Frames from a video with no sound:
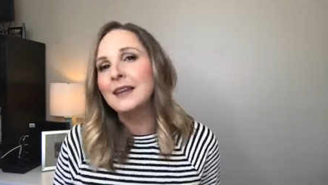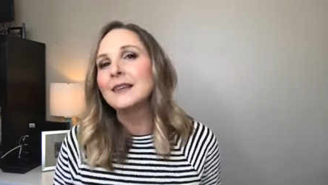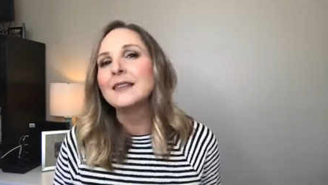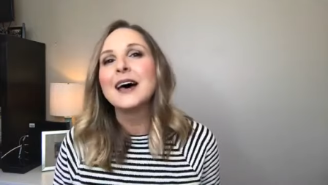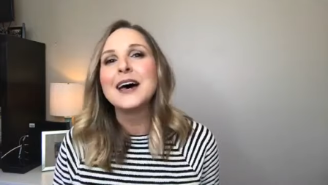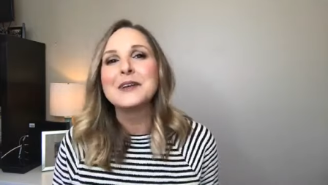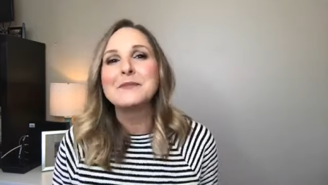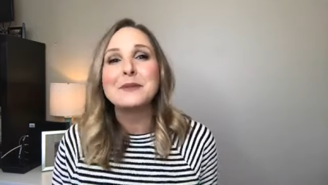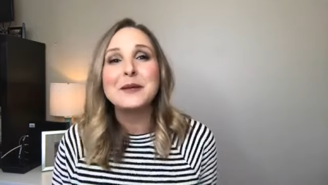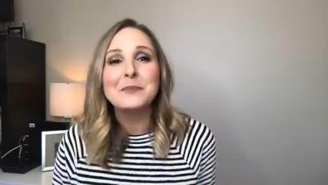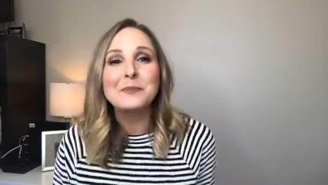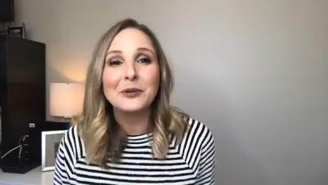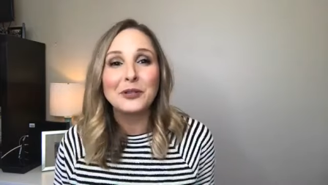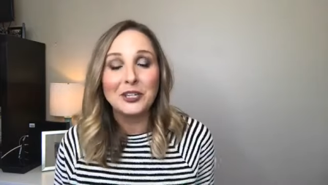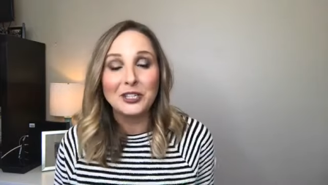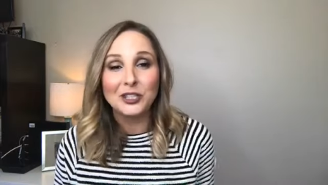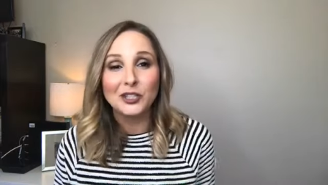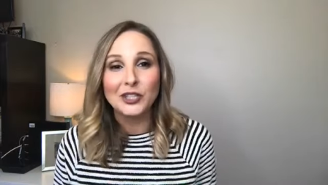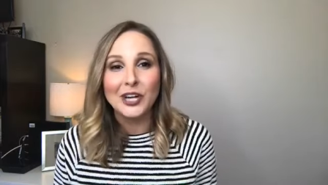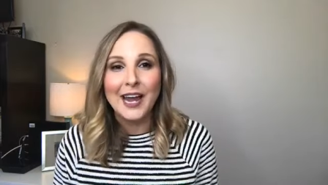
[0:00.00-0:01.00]
A lot of people
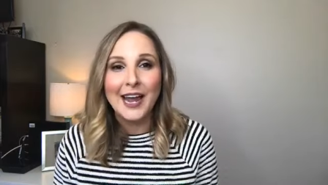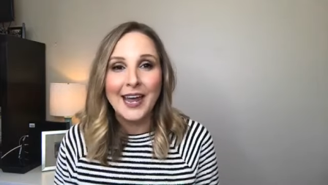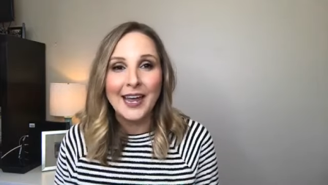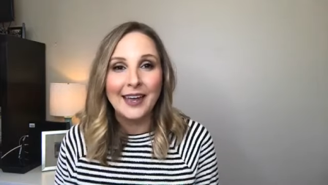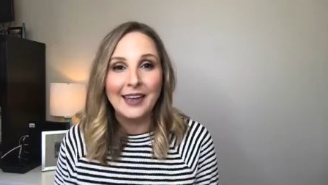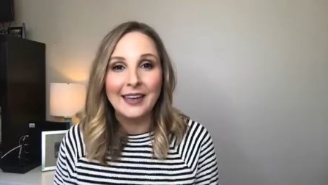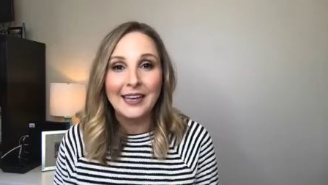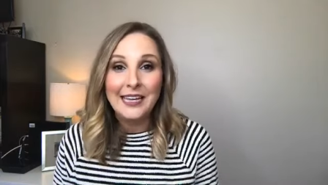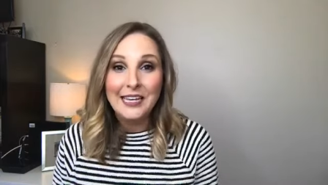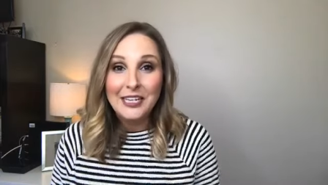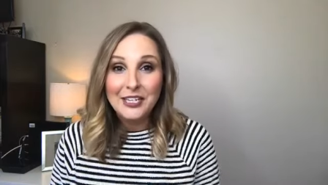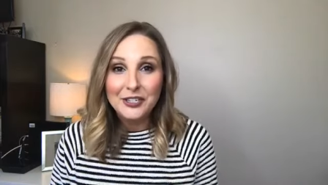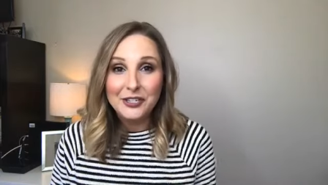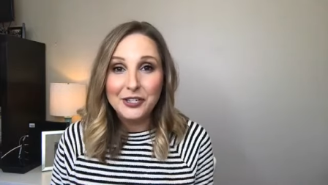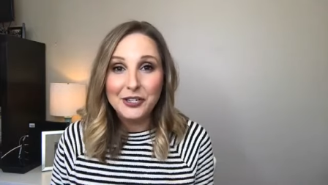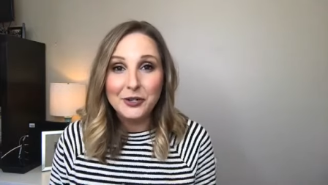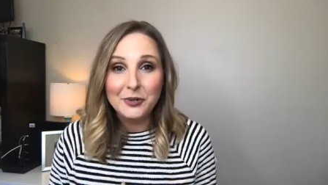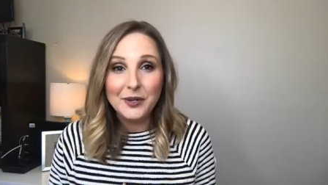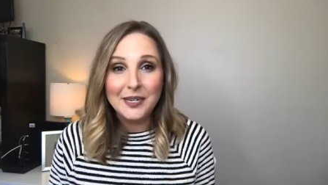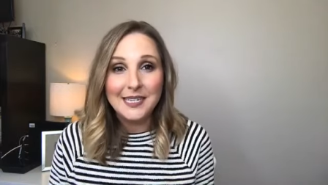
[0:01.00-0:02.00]
are trying
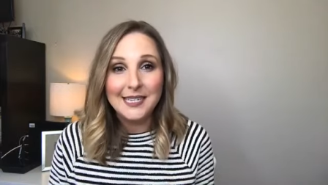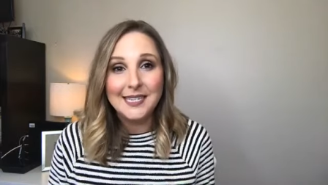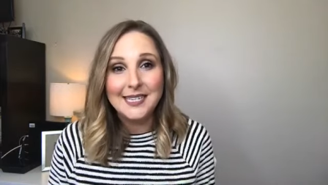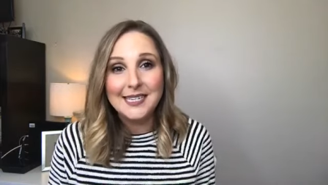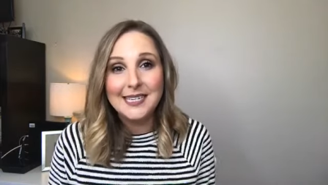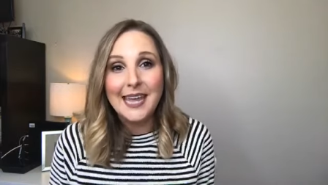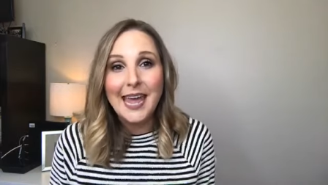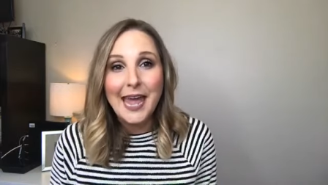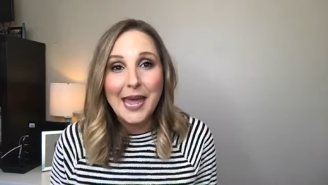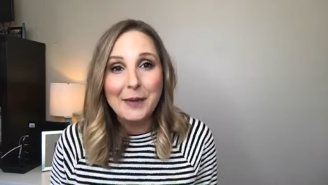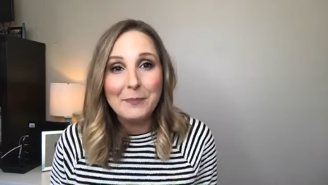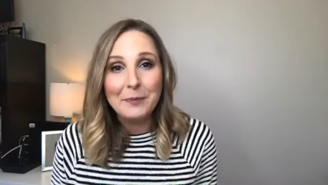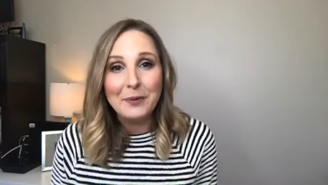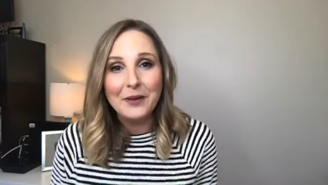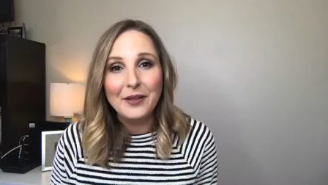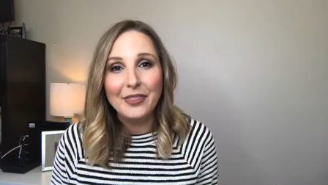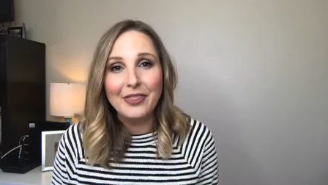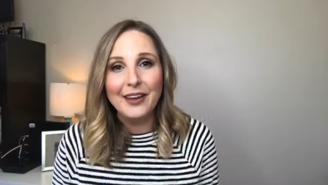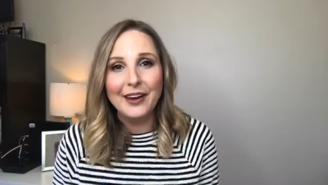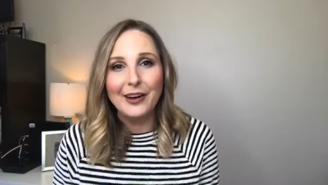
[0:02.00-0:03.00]
to escape
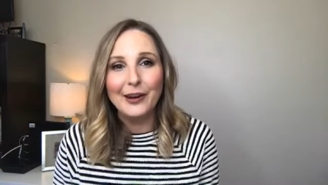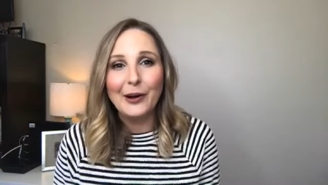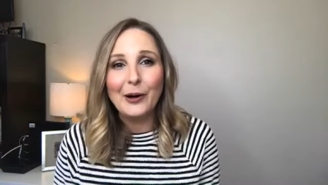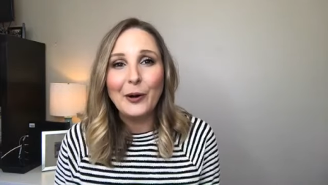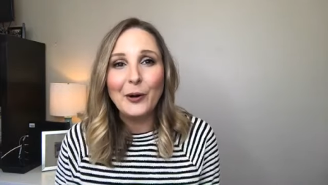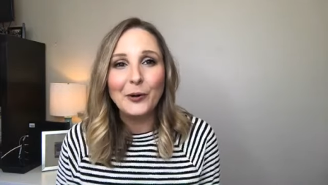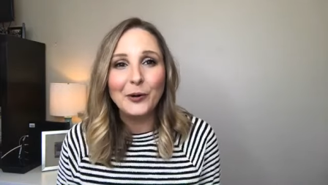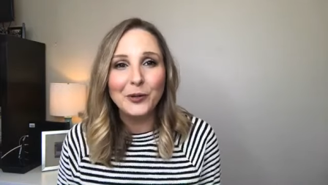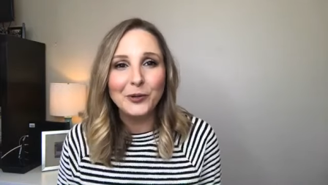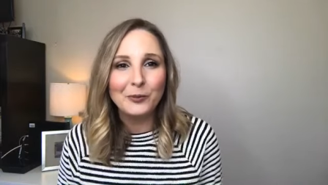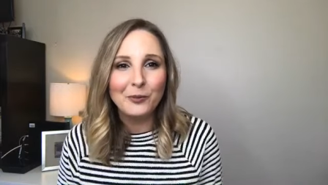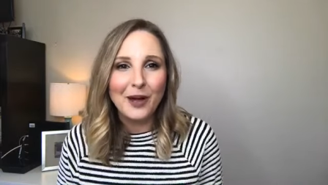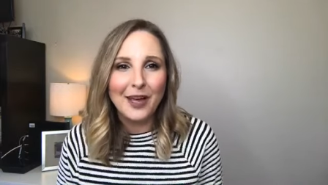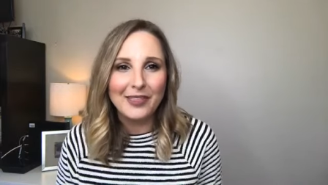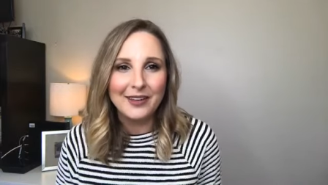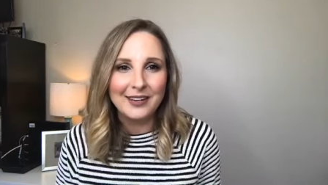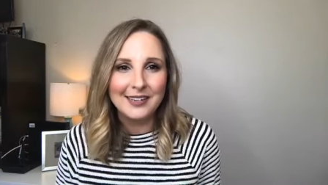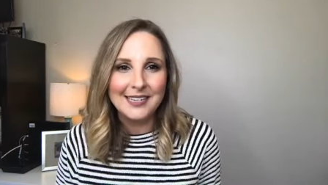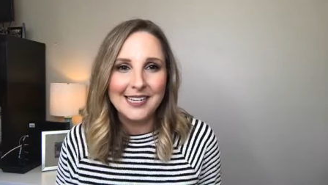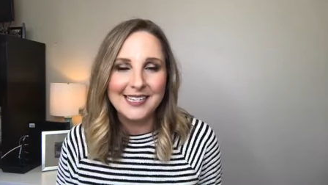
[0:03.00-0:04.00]
their cold
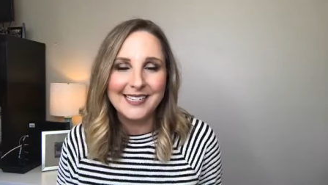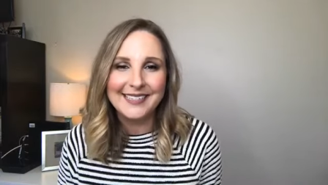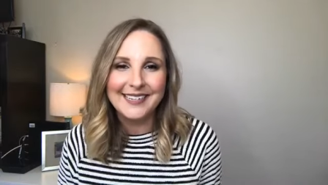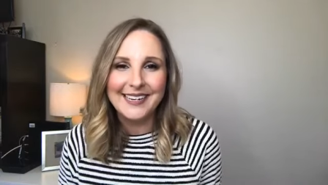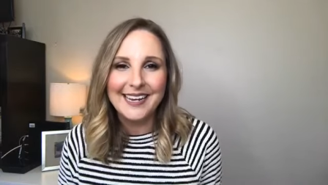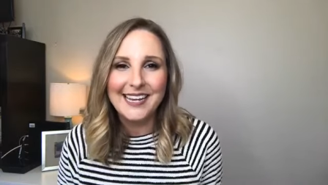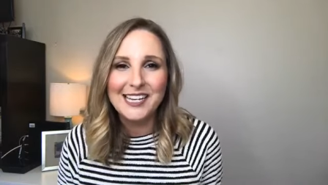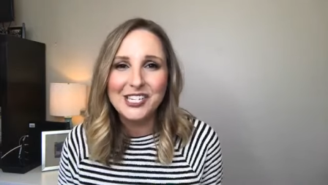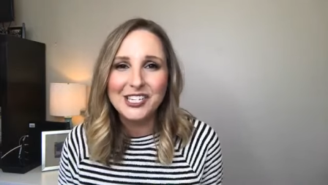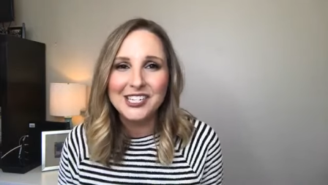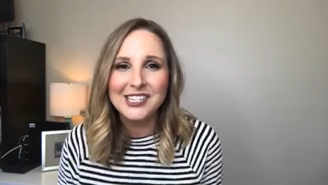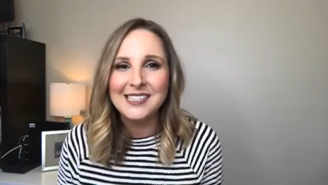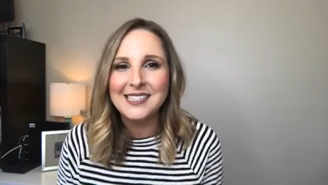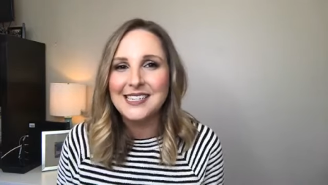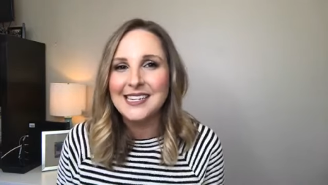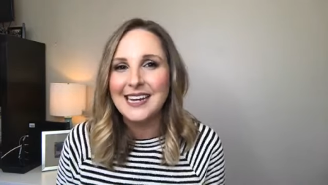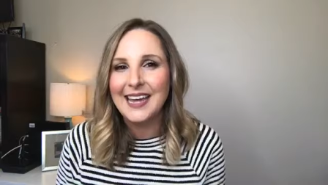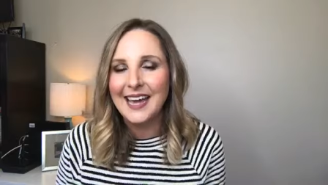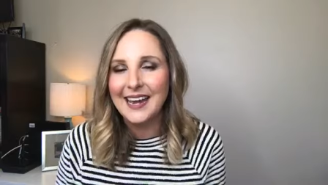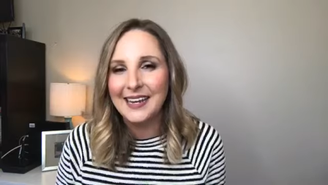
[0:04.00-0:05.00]
weather destinations
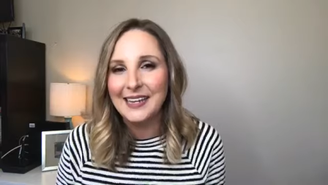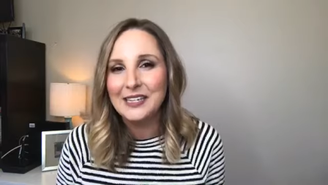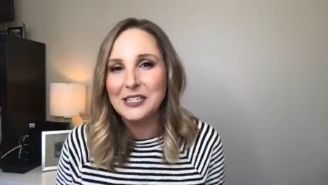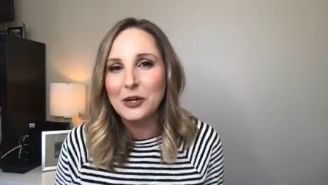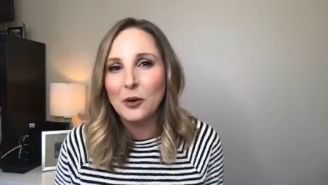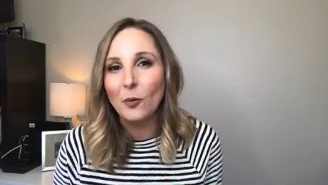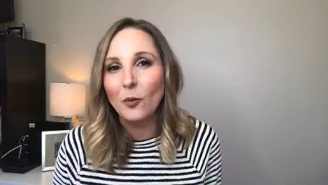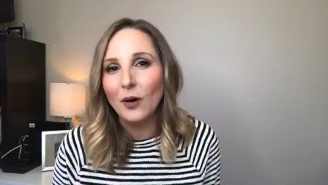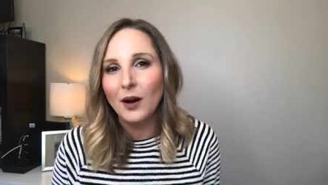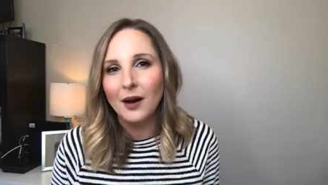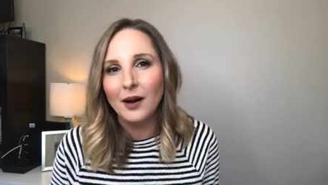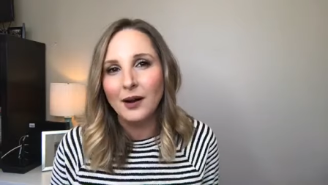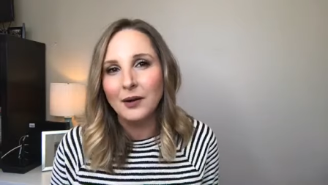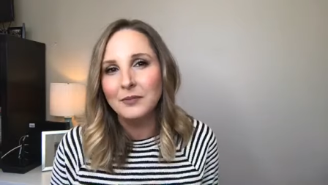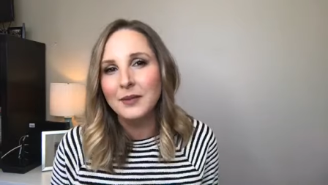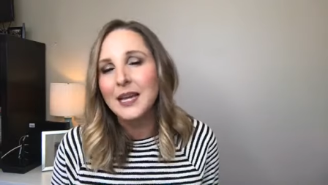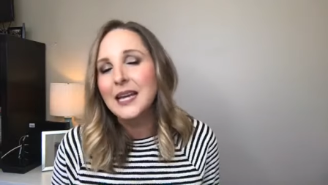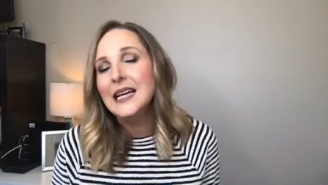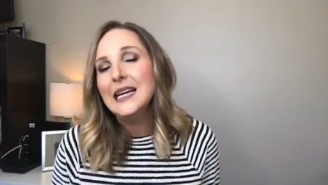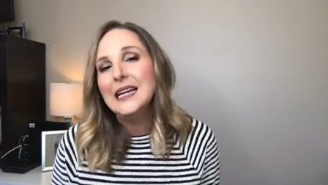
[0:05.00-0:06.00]
and heading to
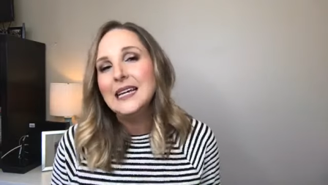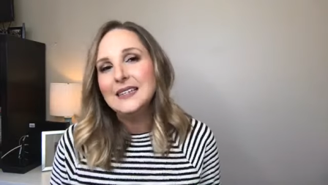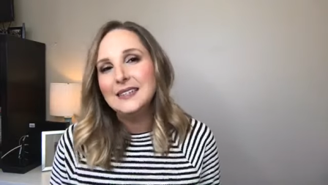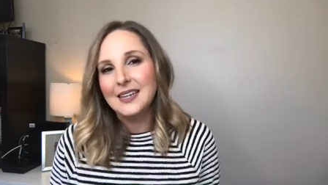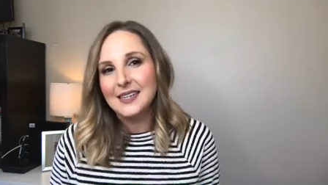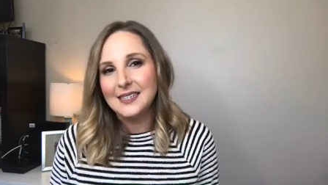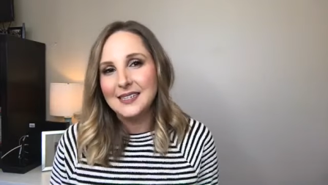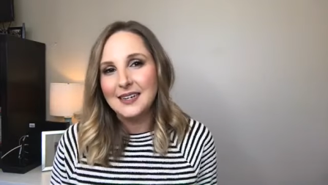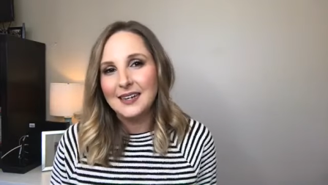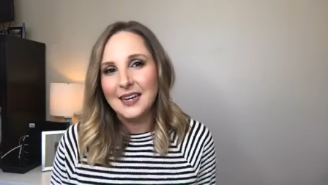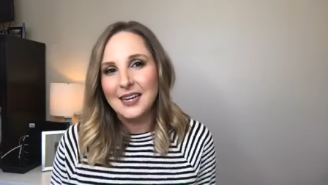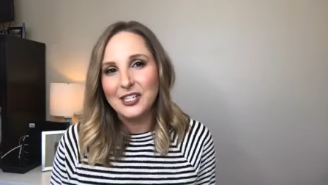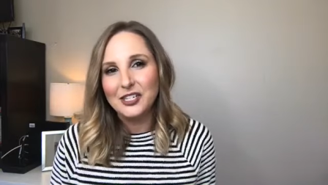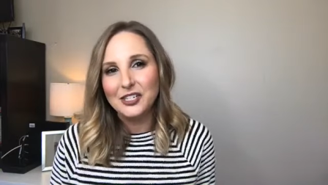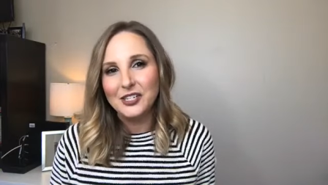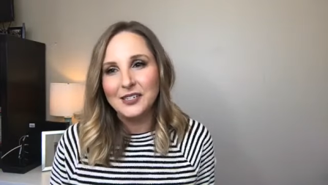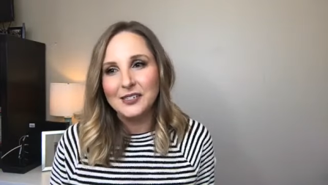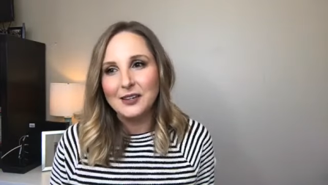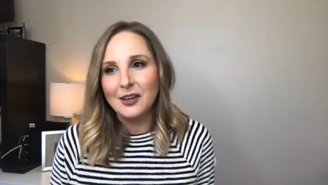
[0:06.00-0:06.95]
warm destinations.